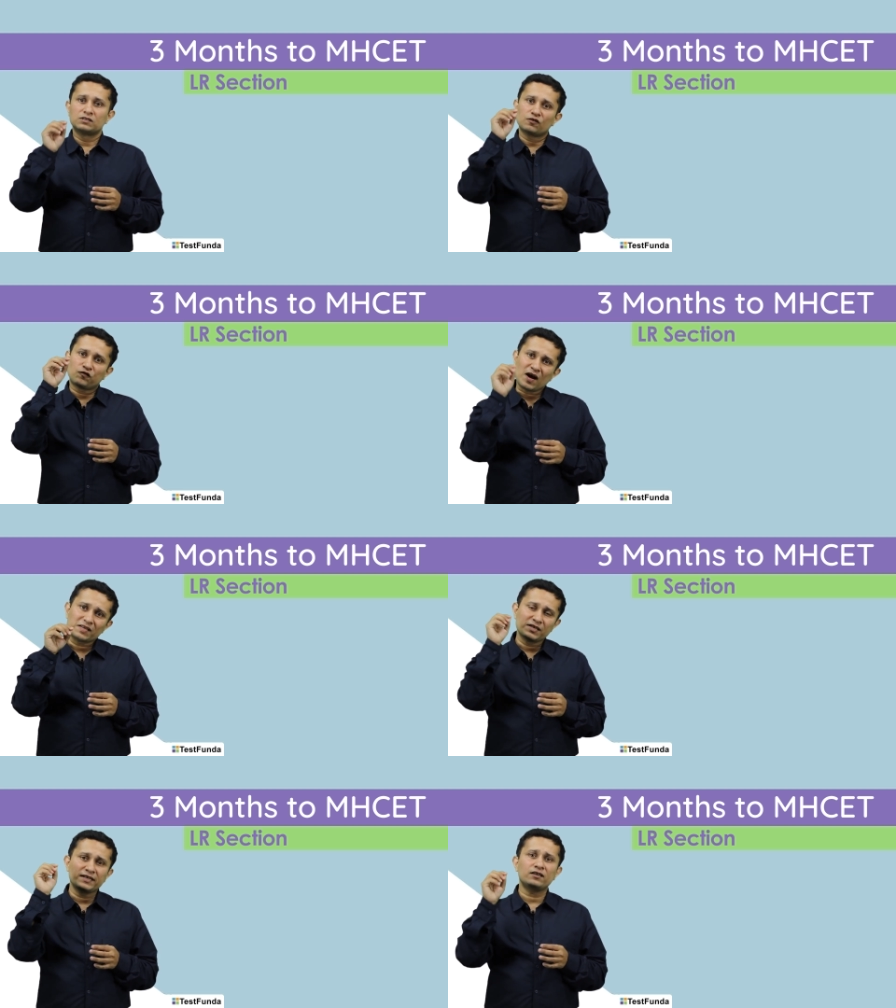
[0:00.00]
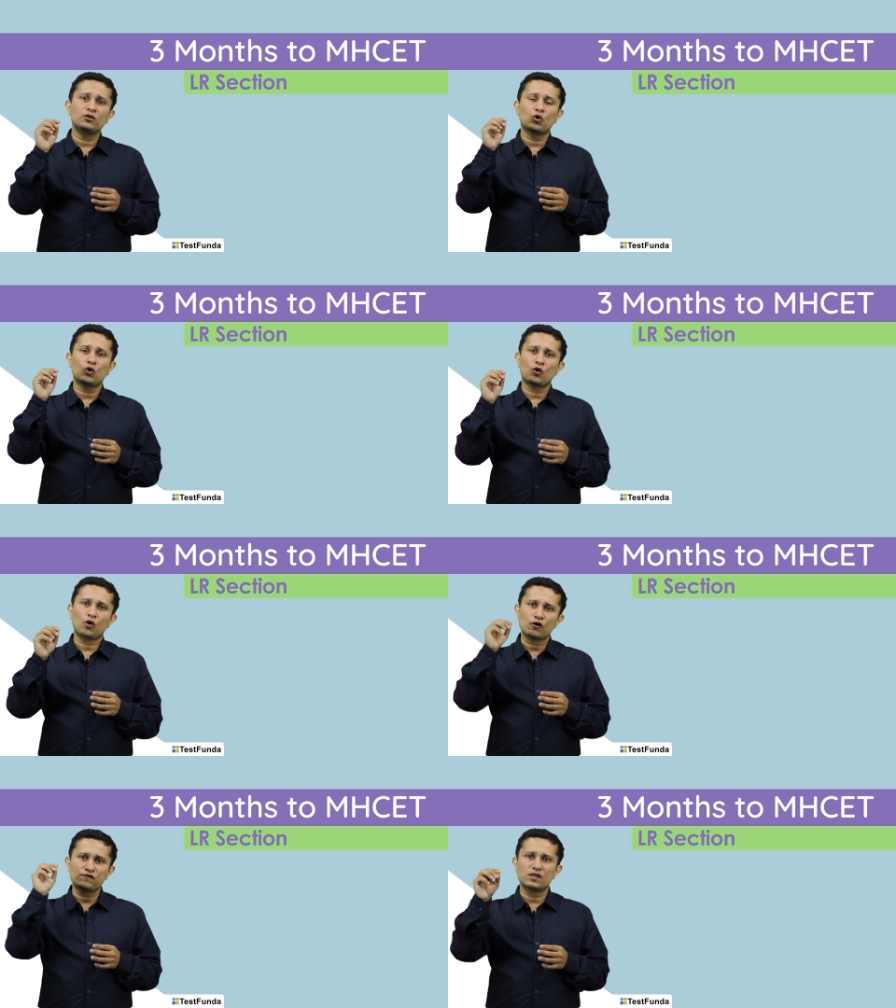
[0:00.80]
the father-in-law
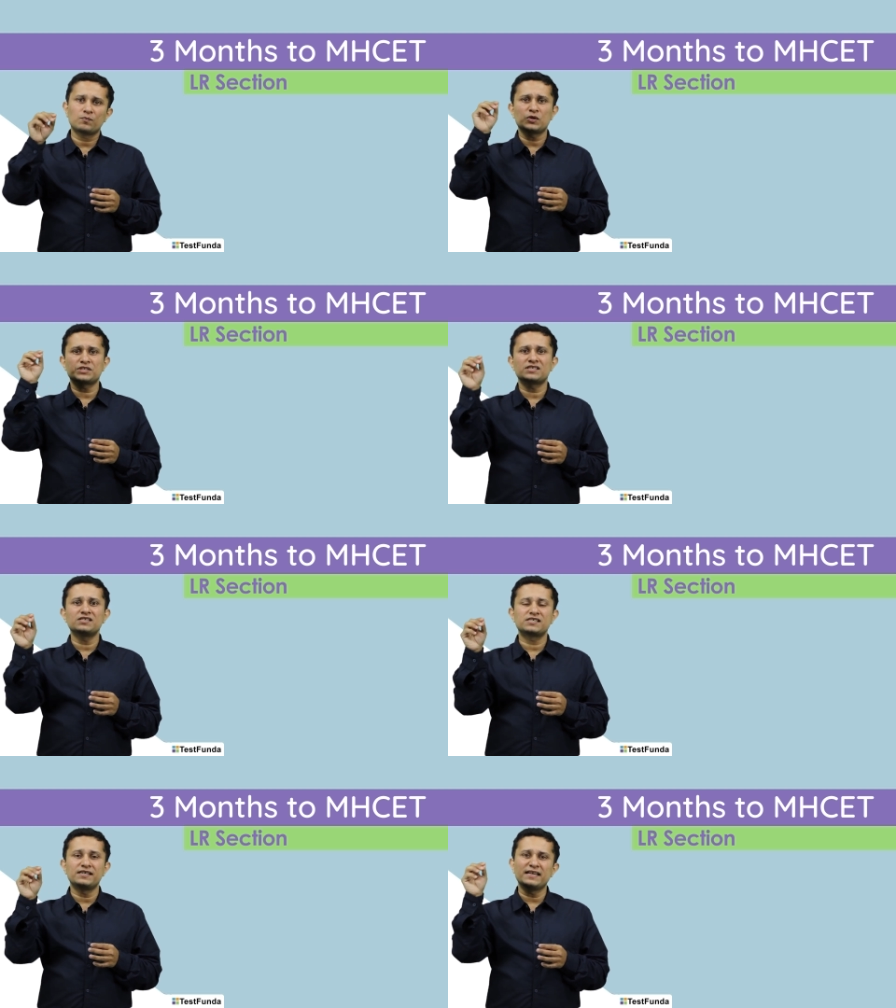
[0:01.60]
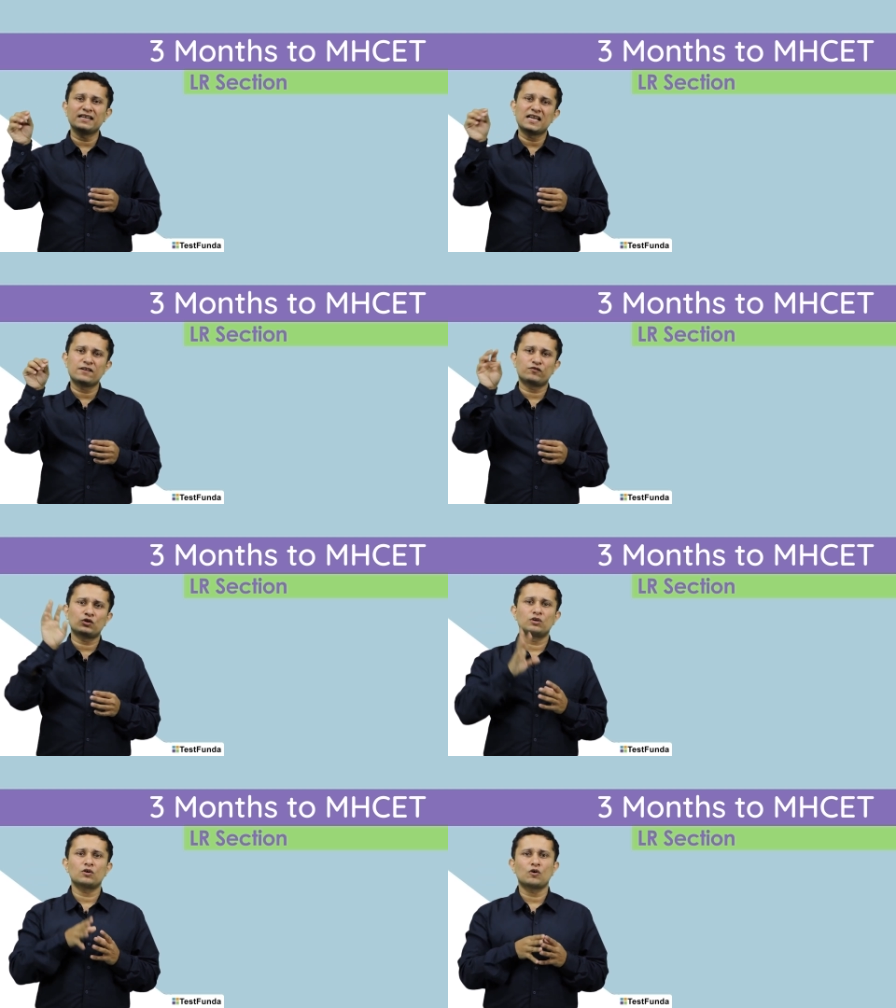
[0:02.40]
of the person sitting left
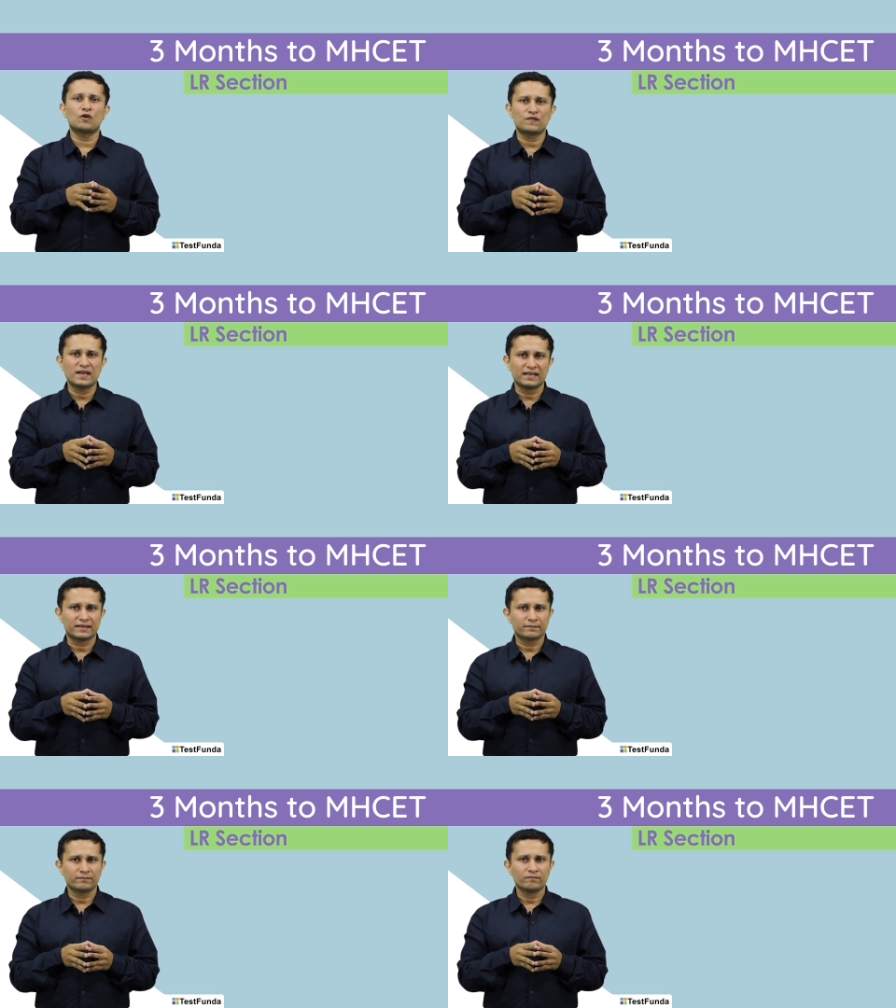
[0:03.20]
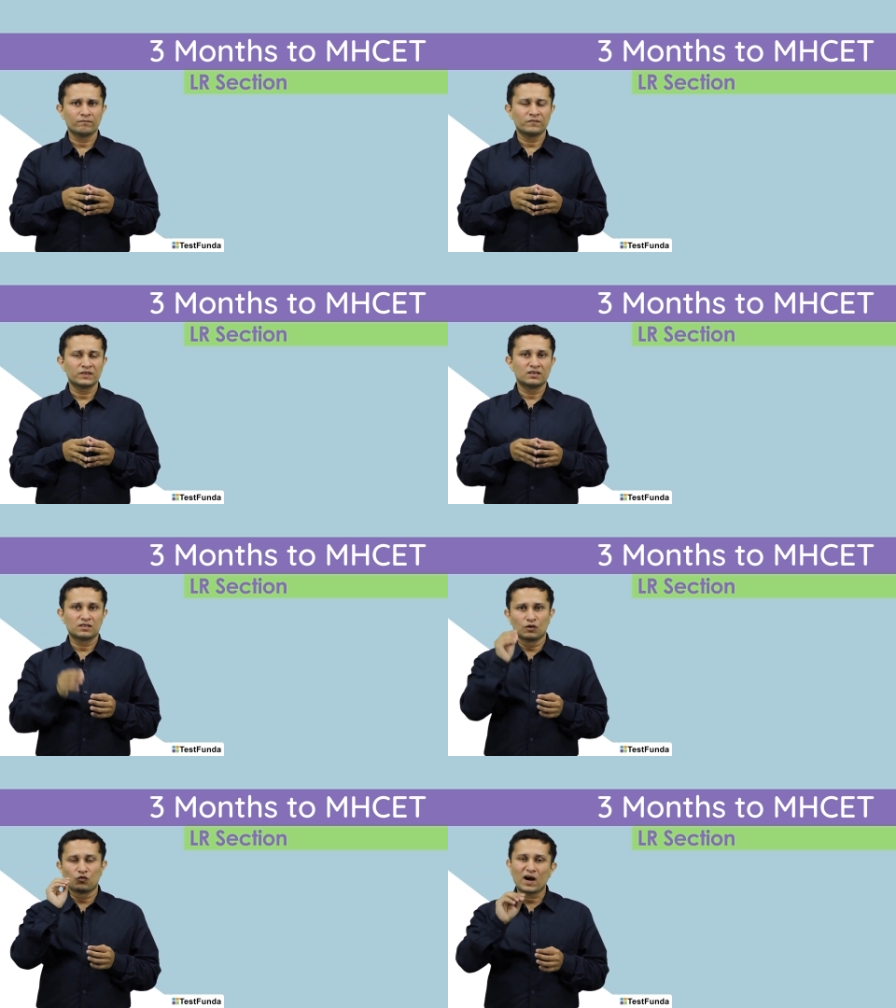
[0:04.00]
of A,
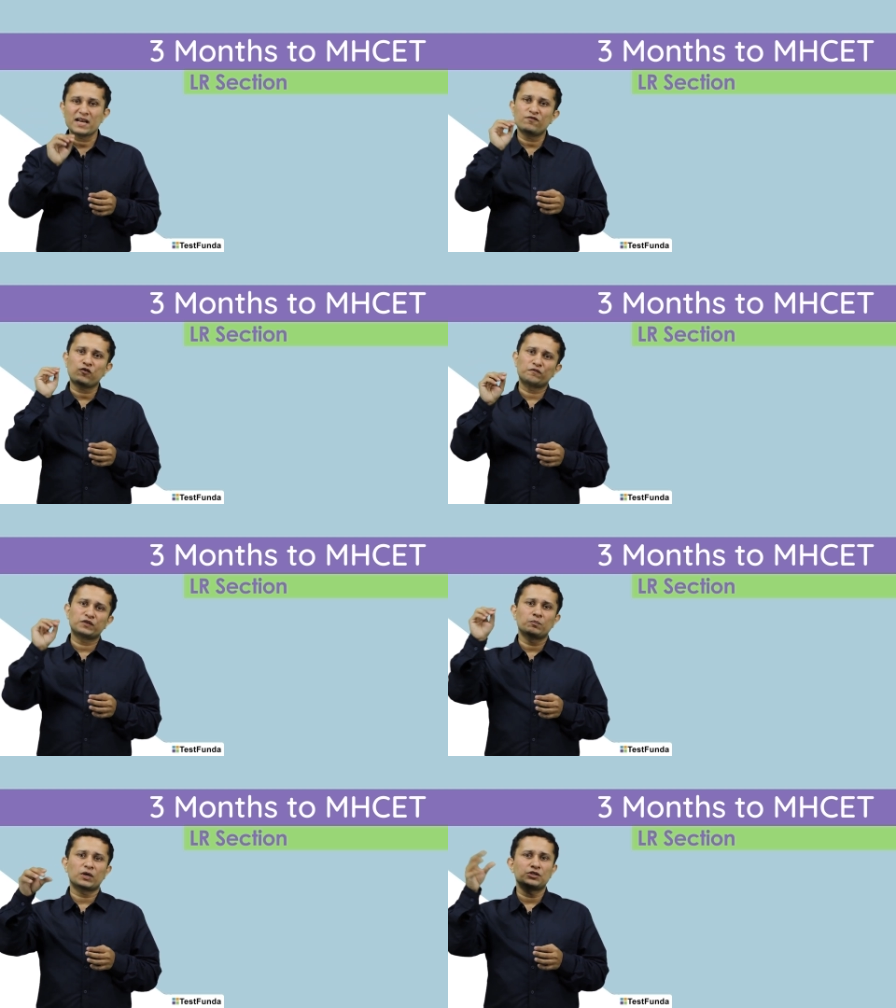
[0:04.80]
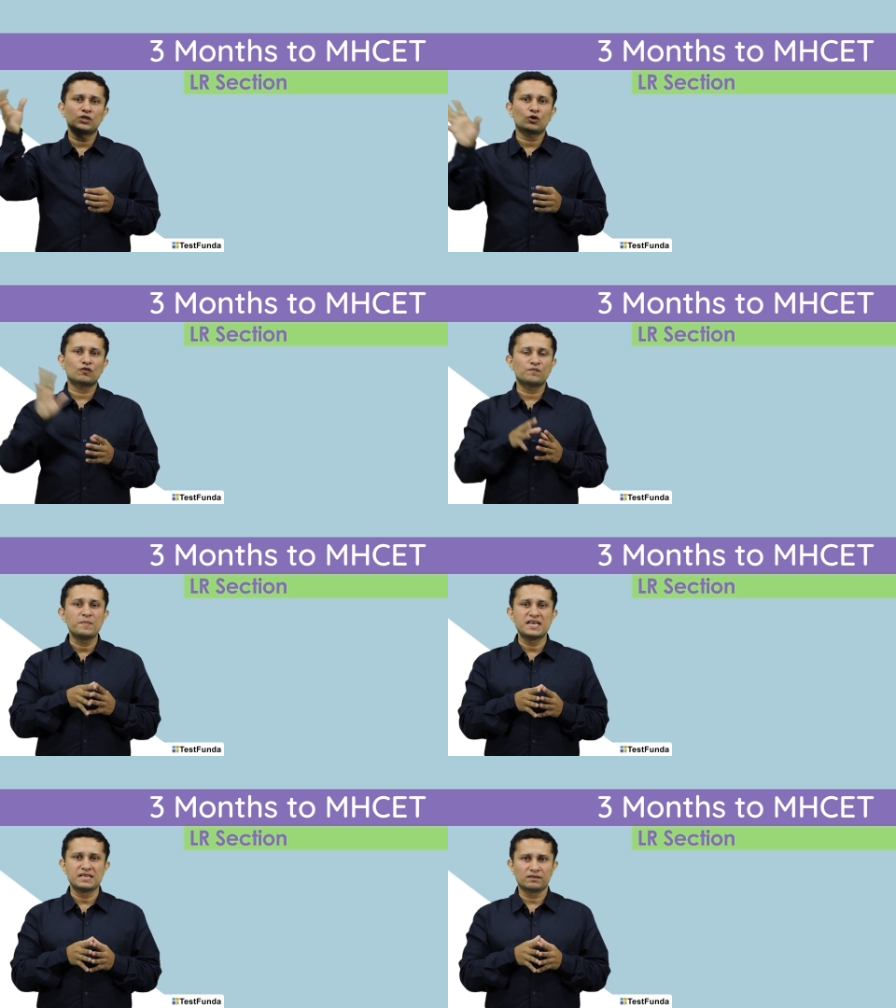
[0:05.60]
the wife of the brother of
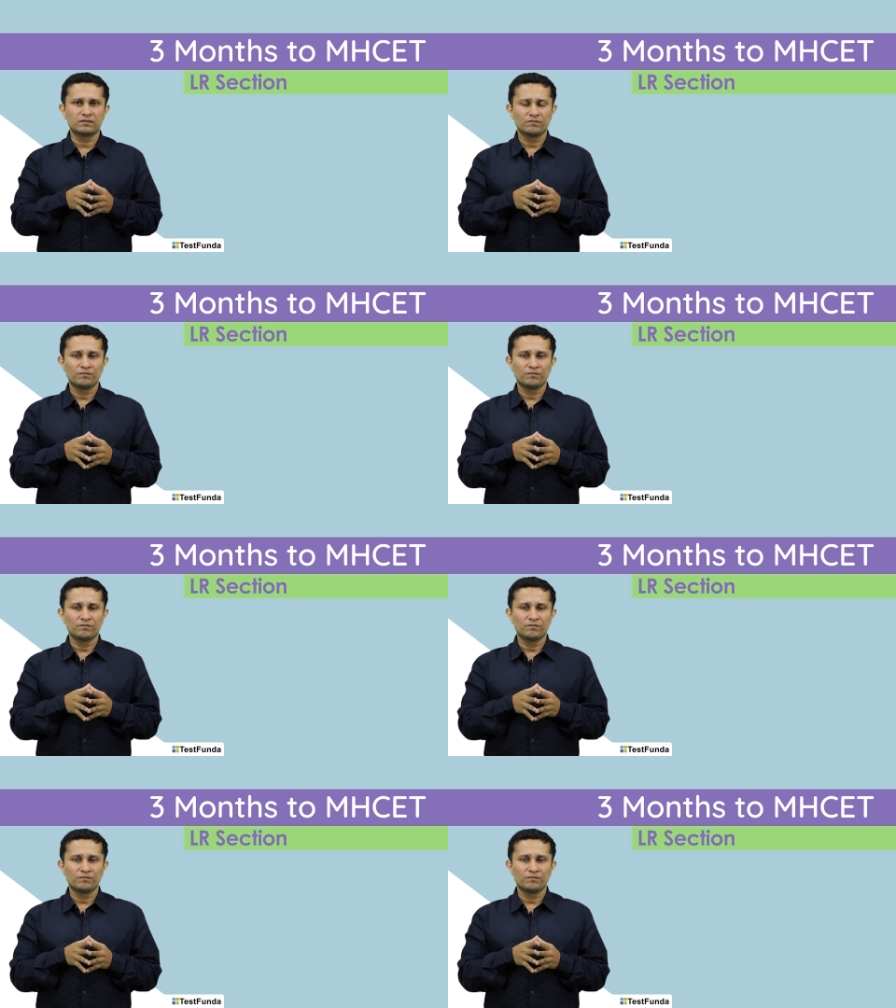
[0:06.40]
B,